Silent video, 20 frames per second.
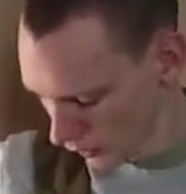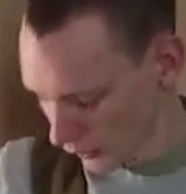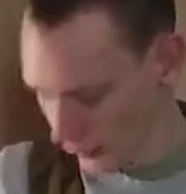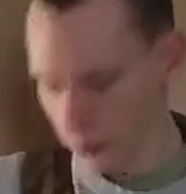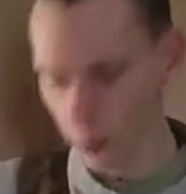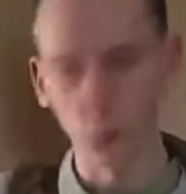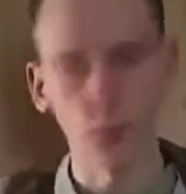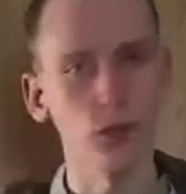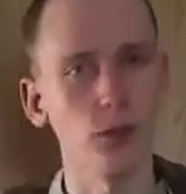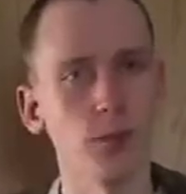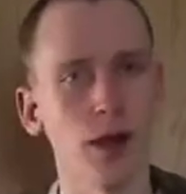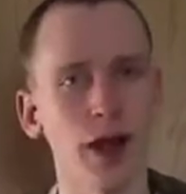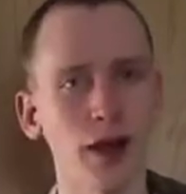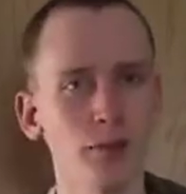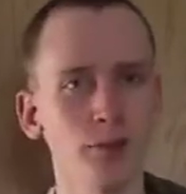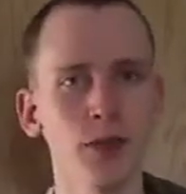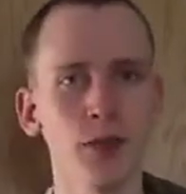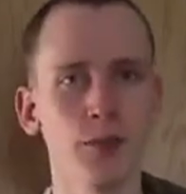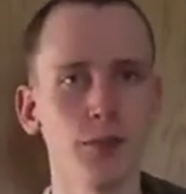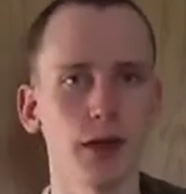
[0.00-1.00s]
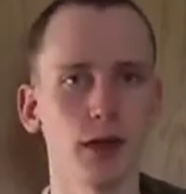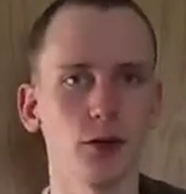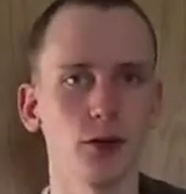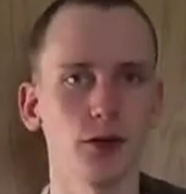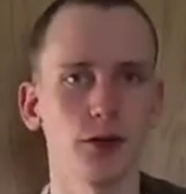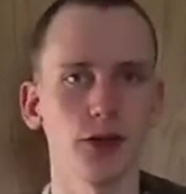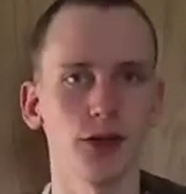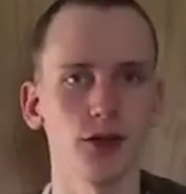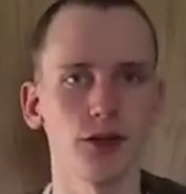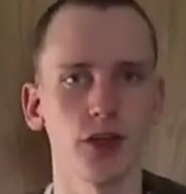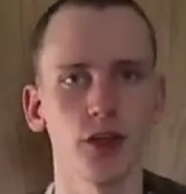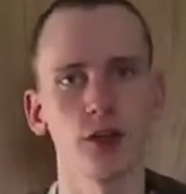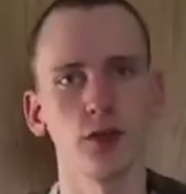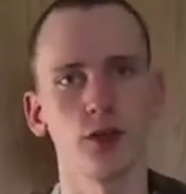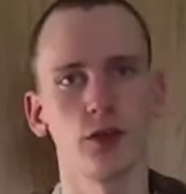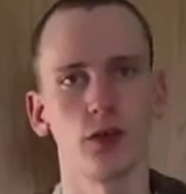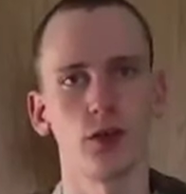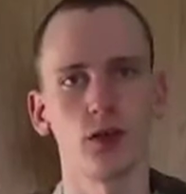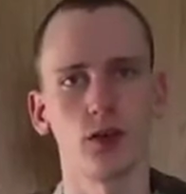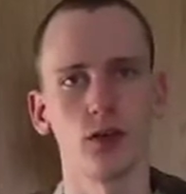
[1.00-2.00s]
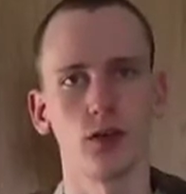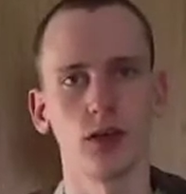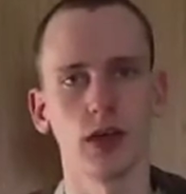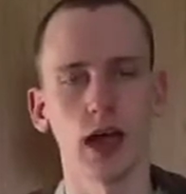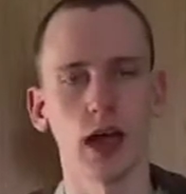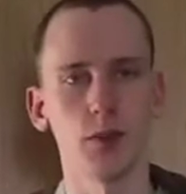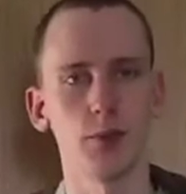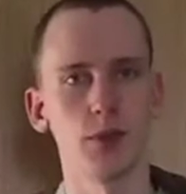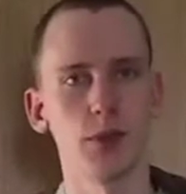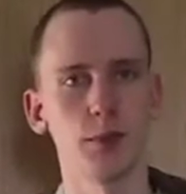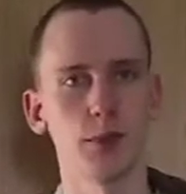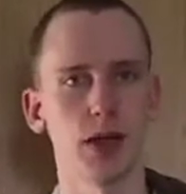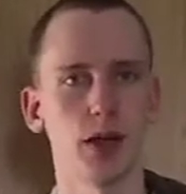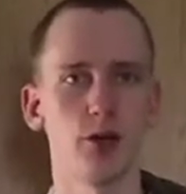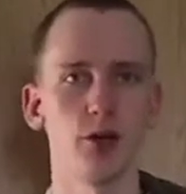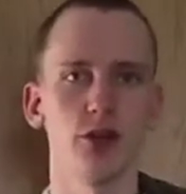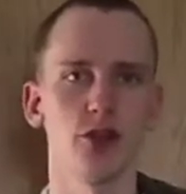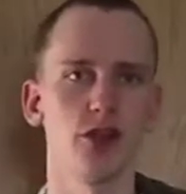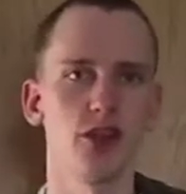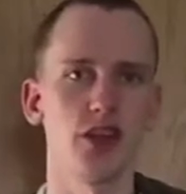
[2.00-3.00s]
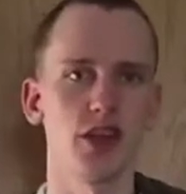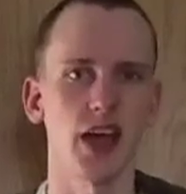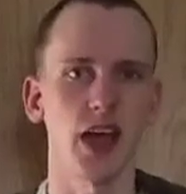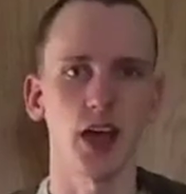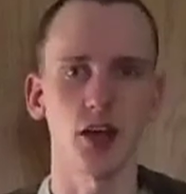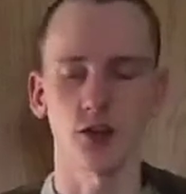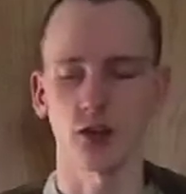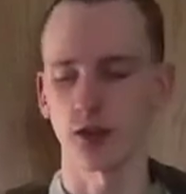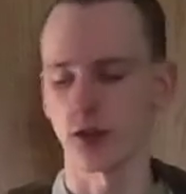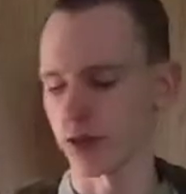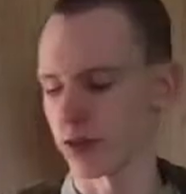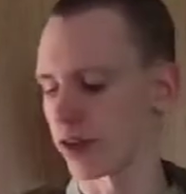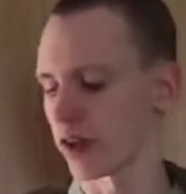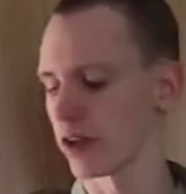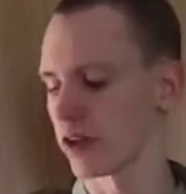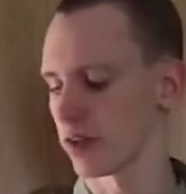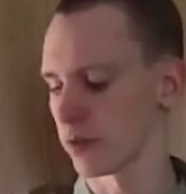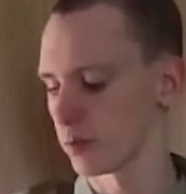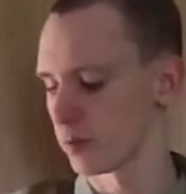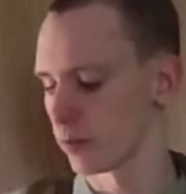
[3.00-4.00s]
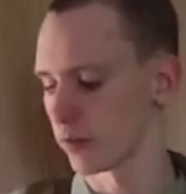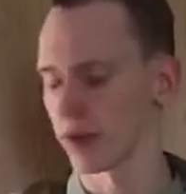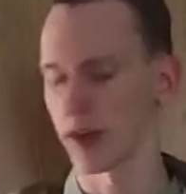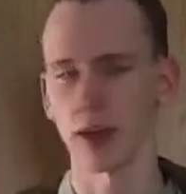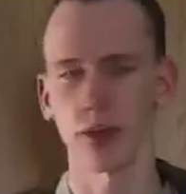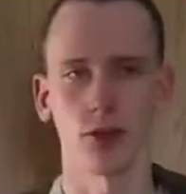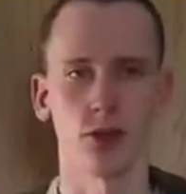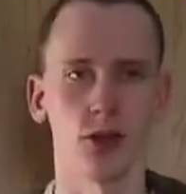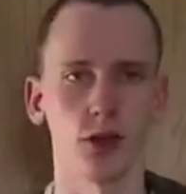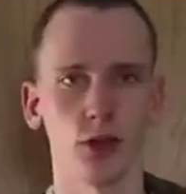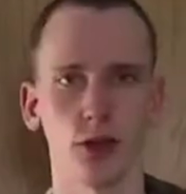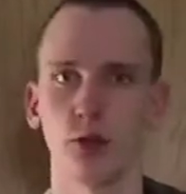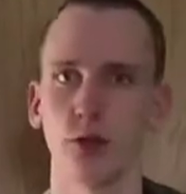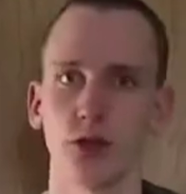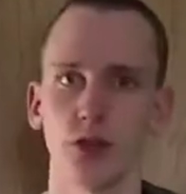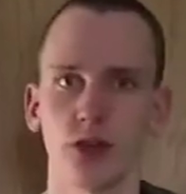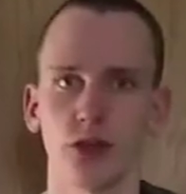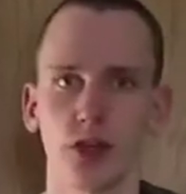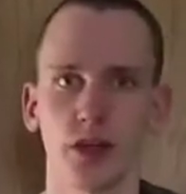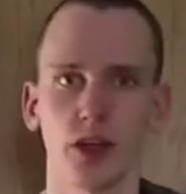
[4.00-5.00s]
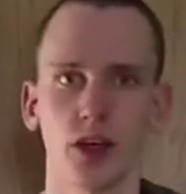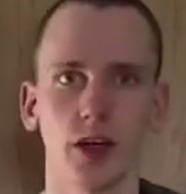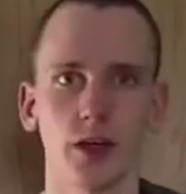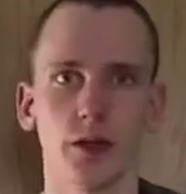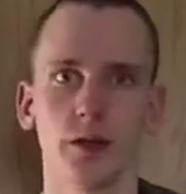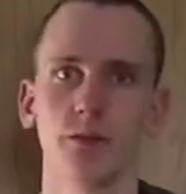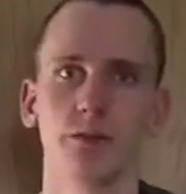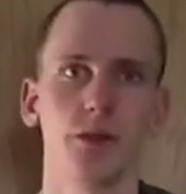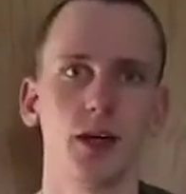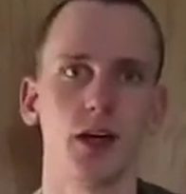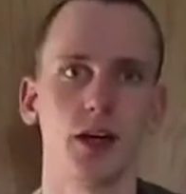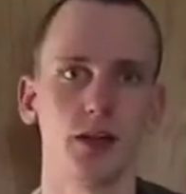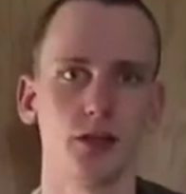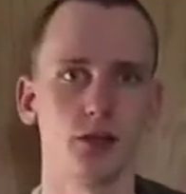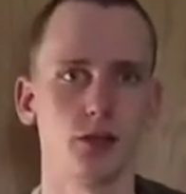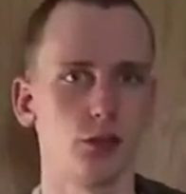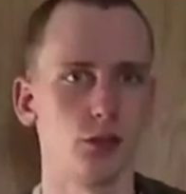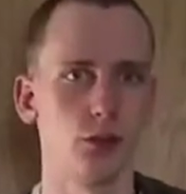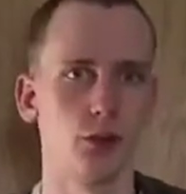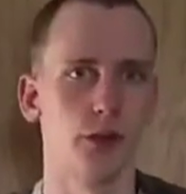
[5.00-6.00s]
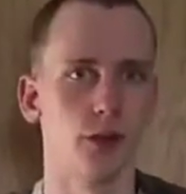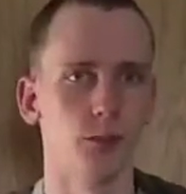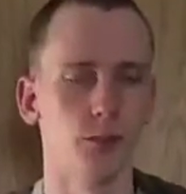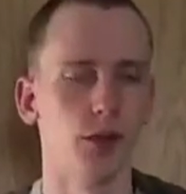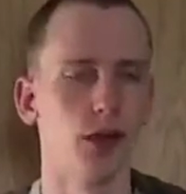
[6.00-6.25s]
call them admin pouches. They're not admin pouches in the airsoft sense, but that's the closest thing I could find to them.